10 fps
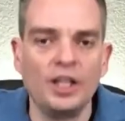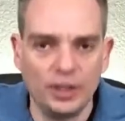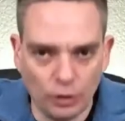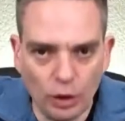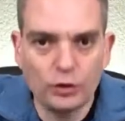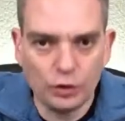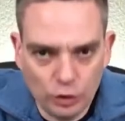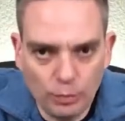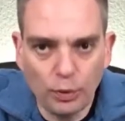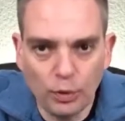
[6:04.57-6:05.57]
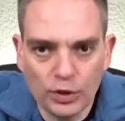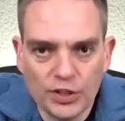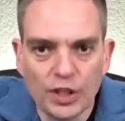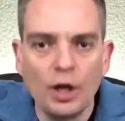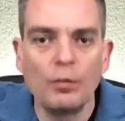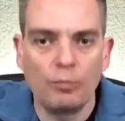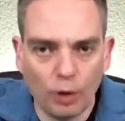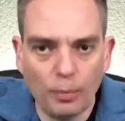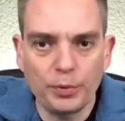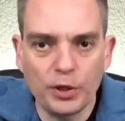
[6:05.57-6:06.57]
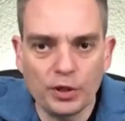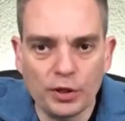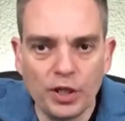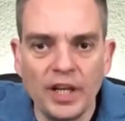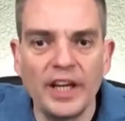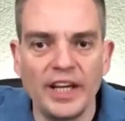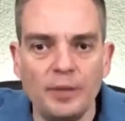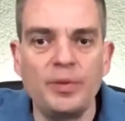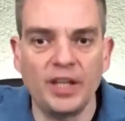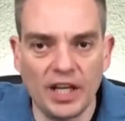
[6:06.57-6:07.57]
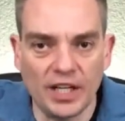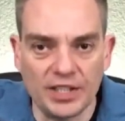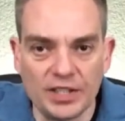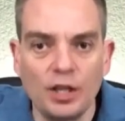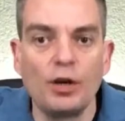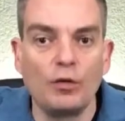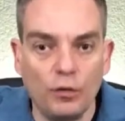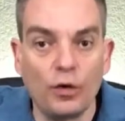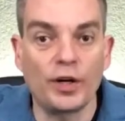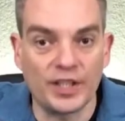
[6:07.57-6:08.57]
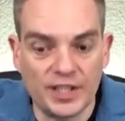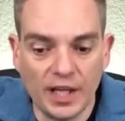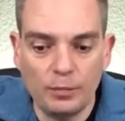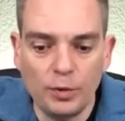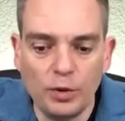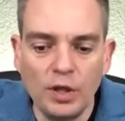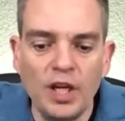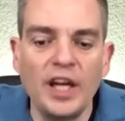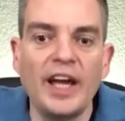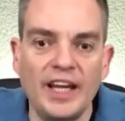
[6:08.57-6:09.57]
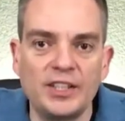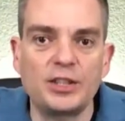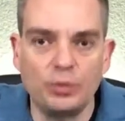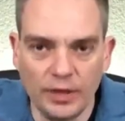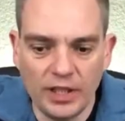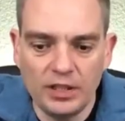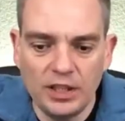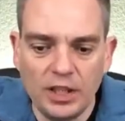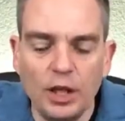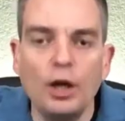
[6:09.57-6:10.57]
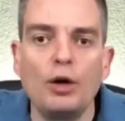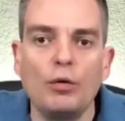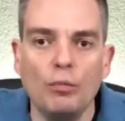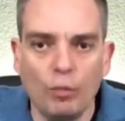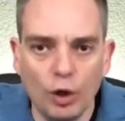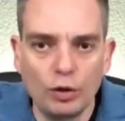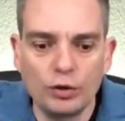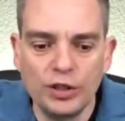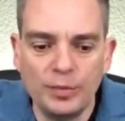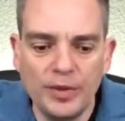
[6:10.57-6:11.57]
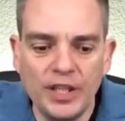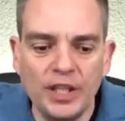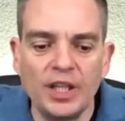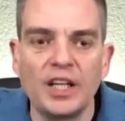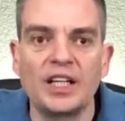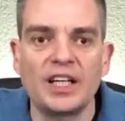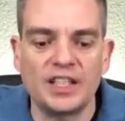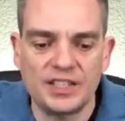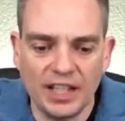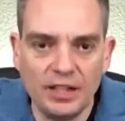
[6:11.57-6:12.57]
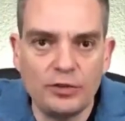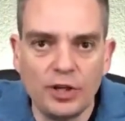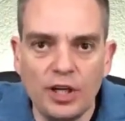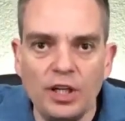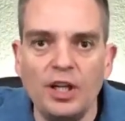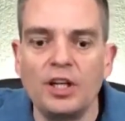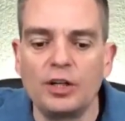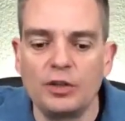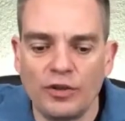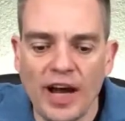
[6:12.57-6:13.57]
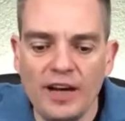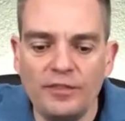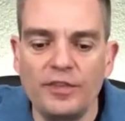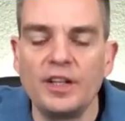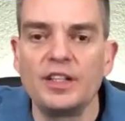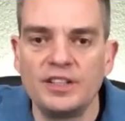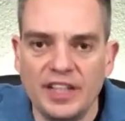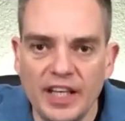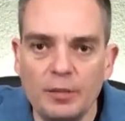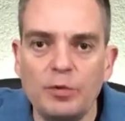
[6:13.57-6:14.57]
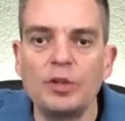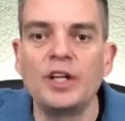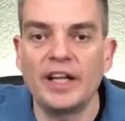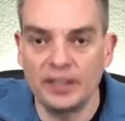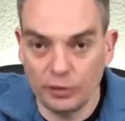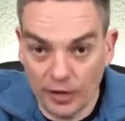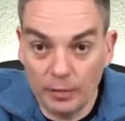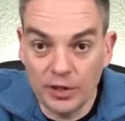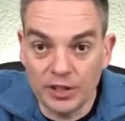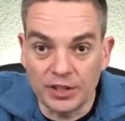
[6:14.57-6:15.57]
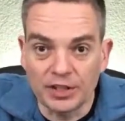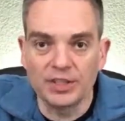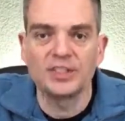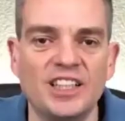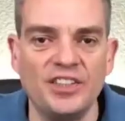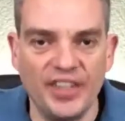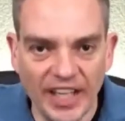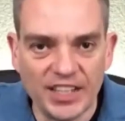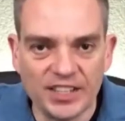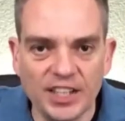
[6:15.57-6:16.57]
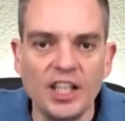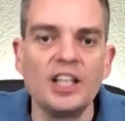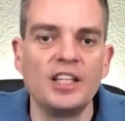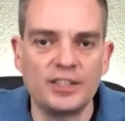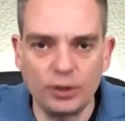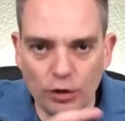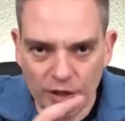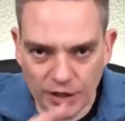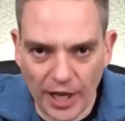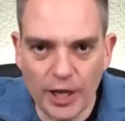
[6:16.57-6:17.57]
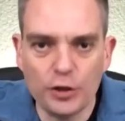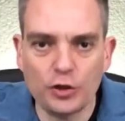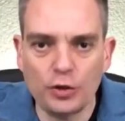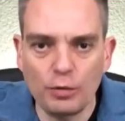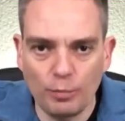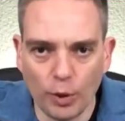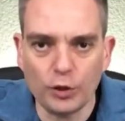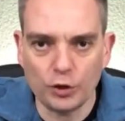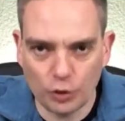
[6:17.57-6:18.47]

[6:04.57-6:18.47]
It also supports popular APIs, for example, SQL, MongoDB, Cassandra, Graph, Table, and Gremlin. Next, let's look at Azure Bot